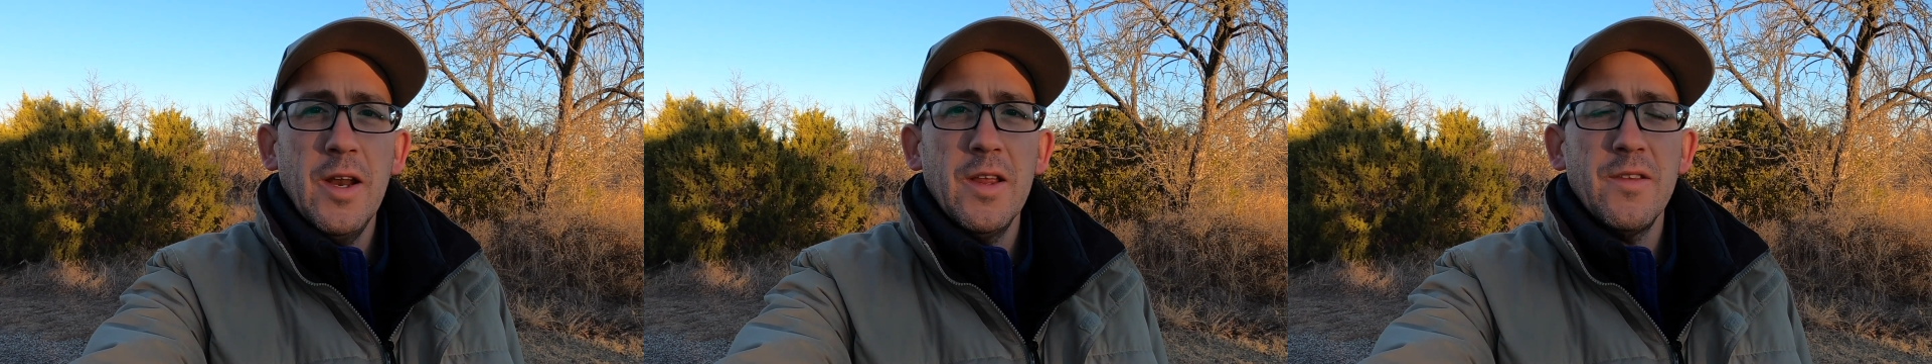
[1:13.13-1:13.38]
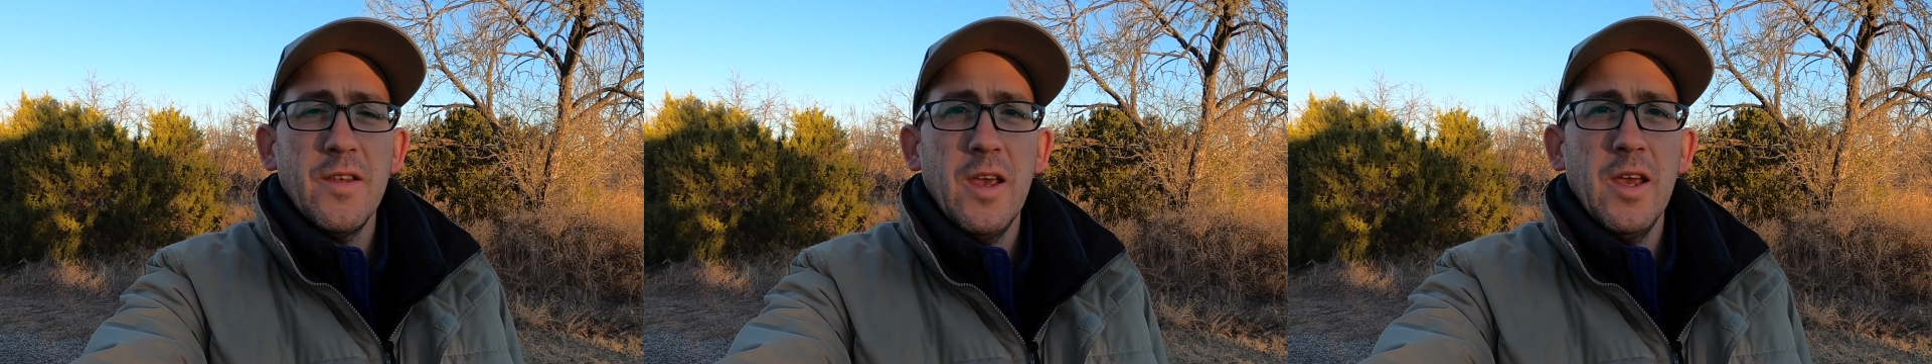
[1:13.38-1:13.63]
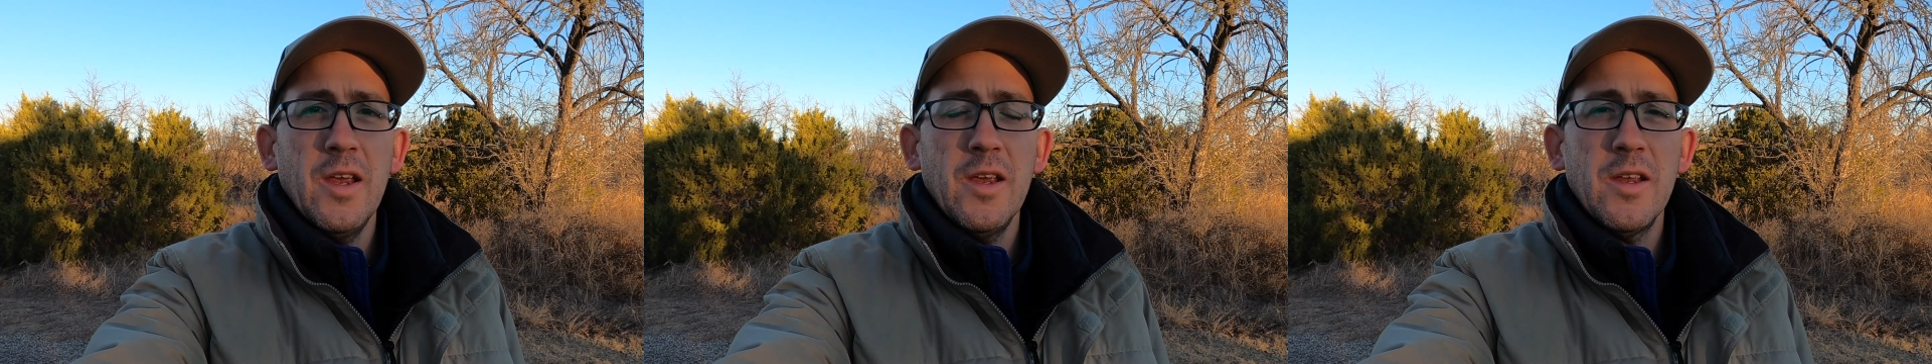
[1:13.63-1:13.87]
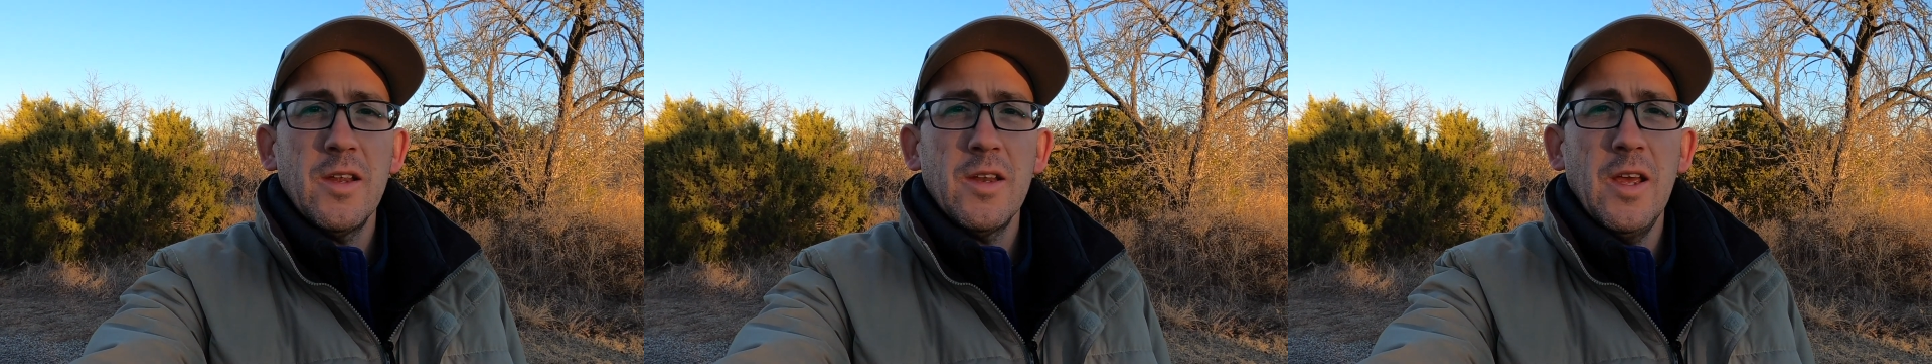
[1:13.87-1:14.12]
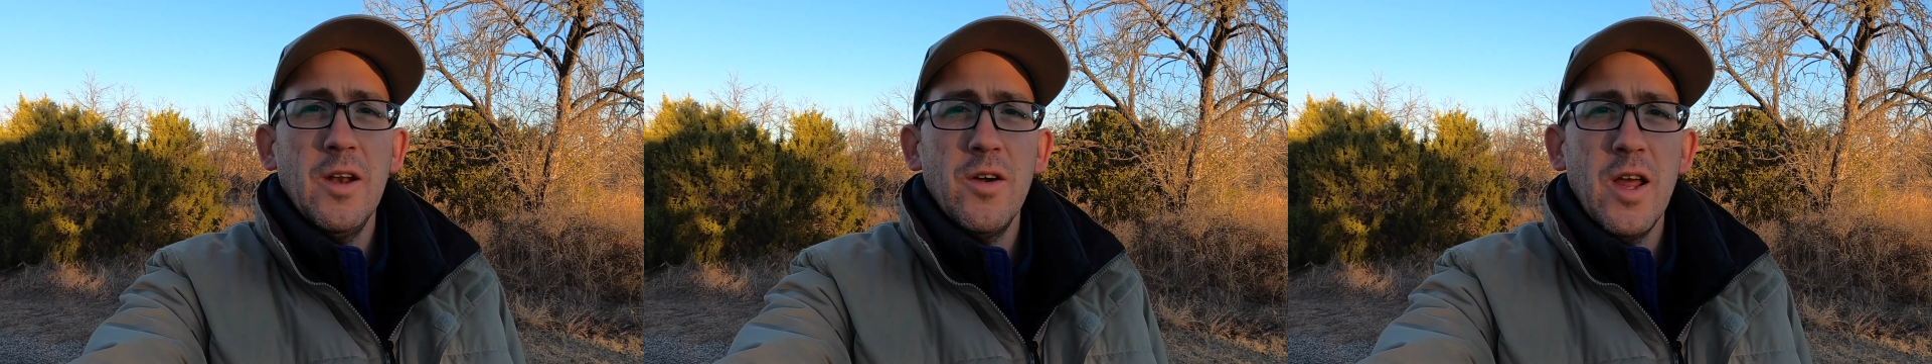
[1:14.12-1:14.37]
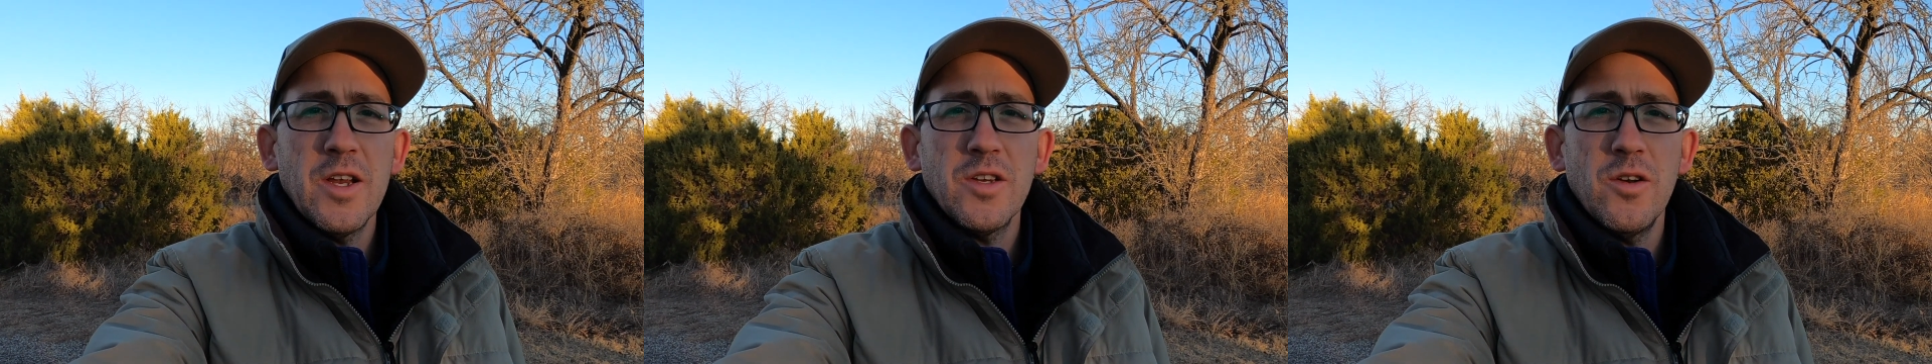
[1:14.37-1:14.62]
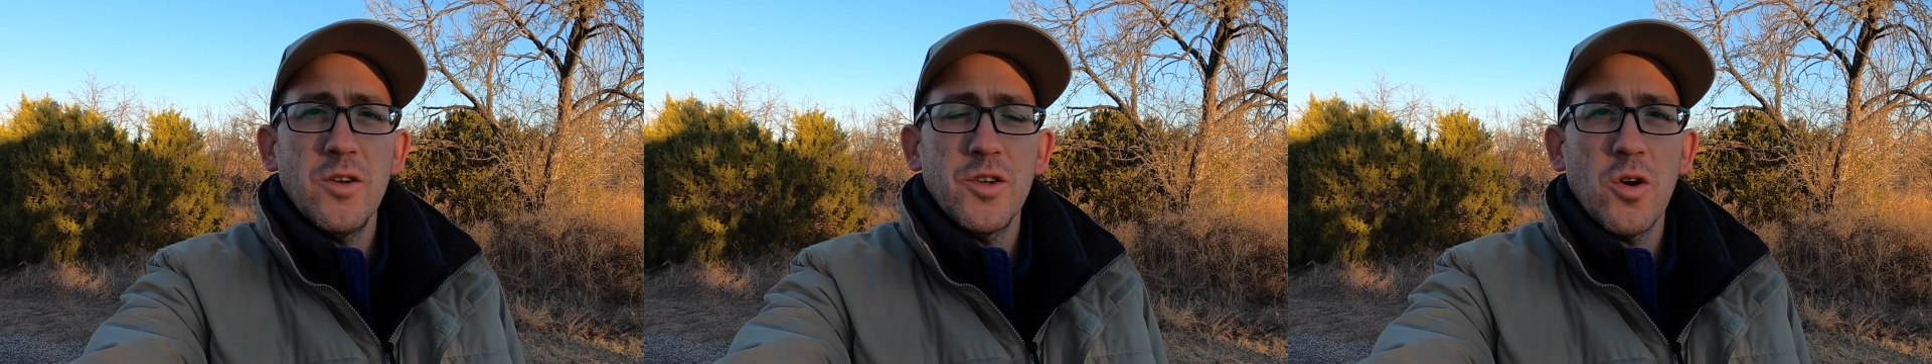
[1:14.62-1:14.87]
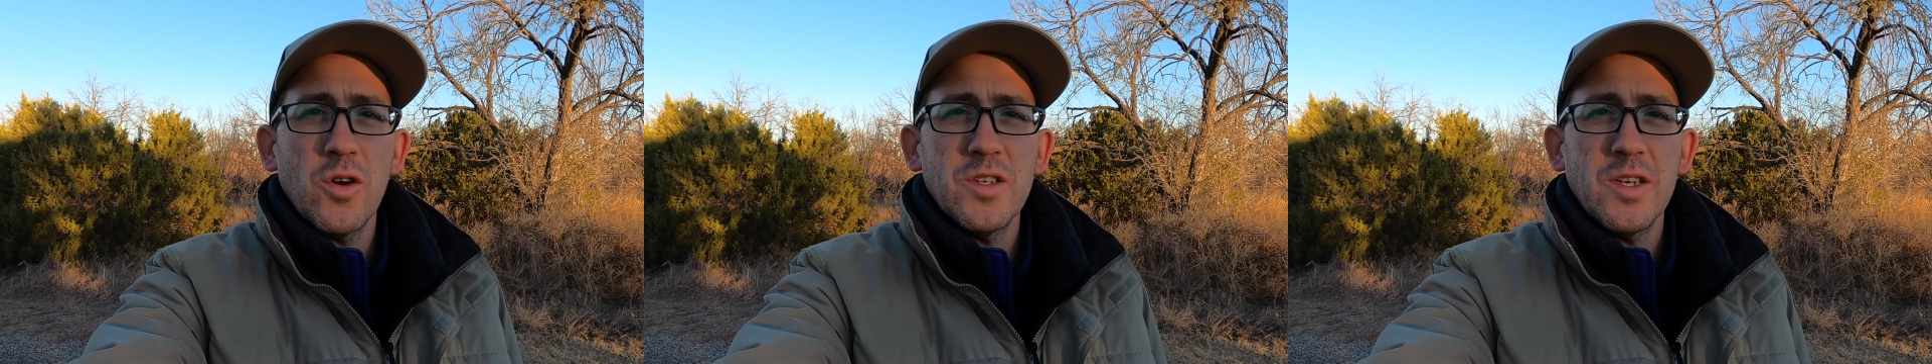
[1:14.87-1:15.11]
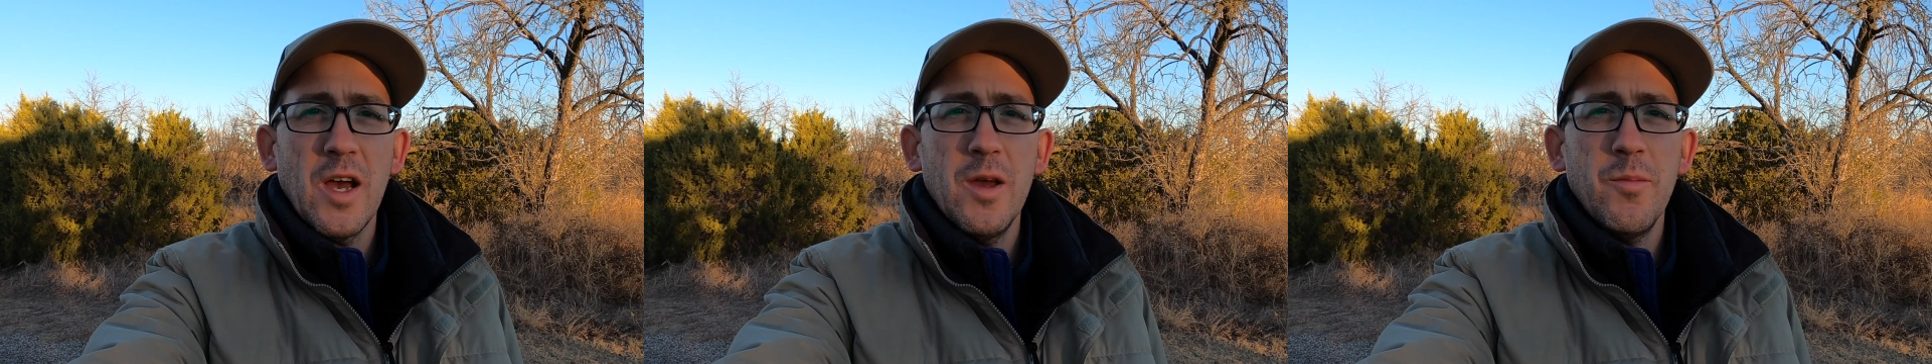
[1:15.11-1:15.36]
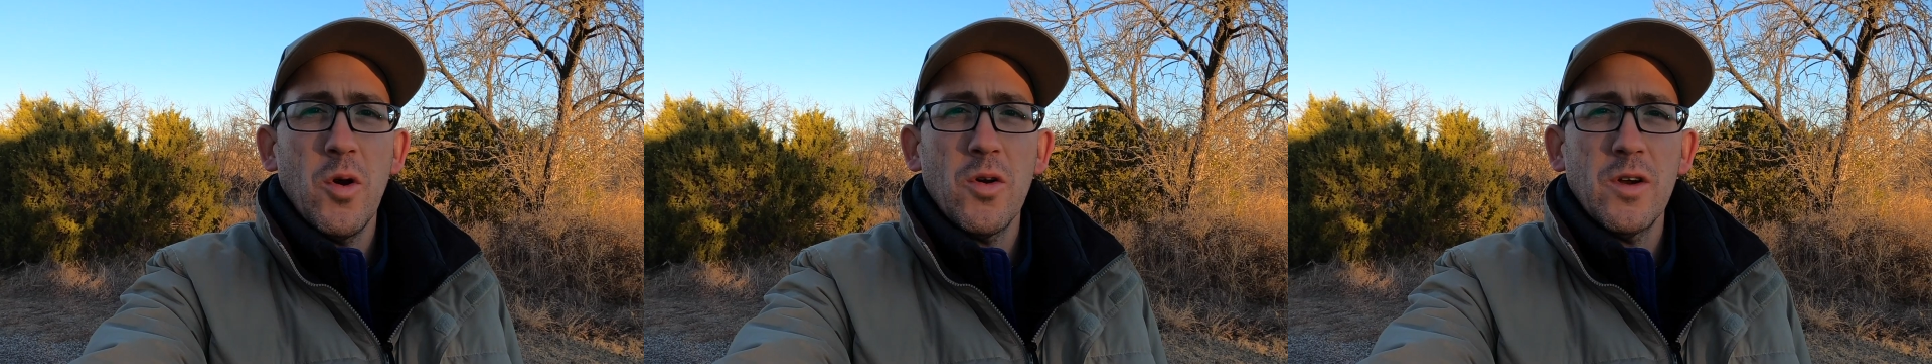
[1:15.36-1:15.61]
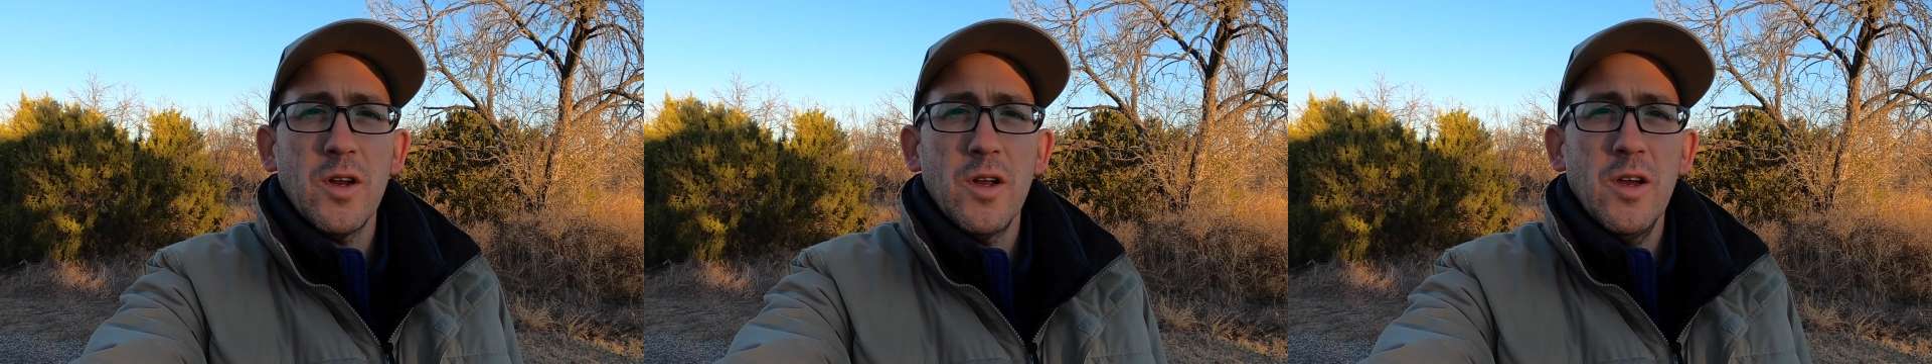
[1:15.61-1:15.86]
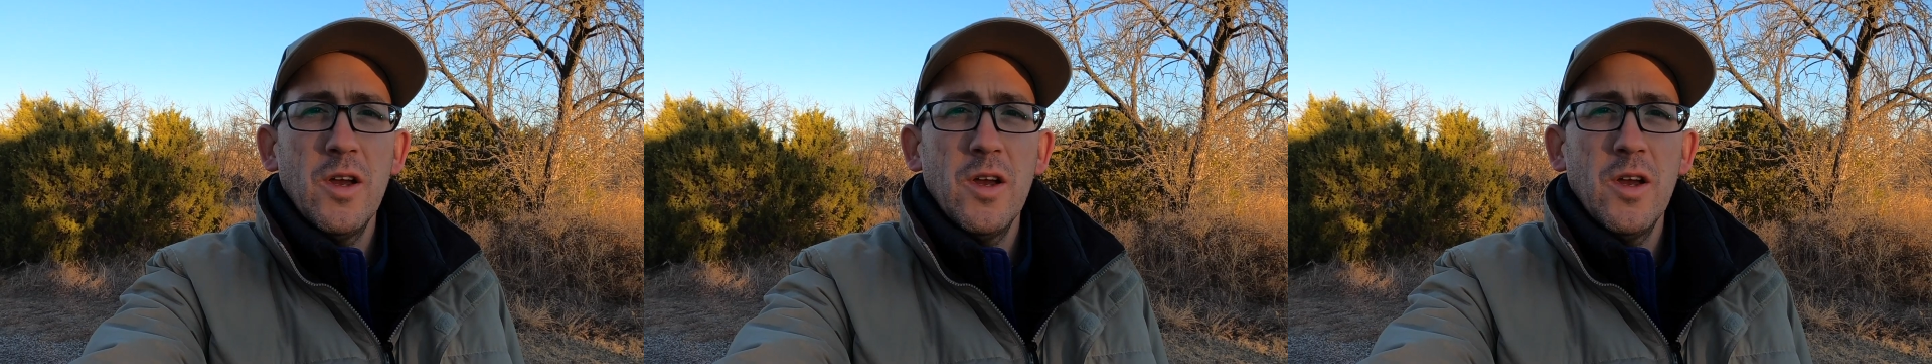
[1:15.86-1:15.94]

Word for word: it is a international dark sky park.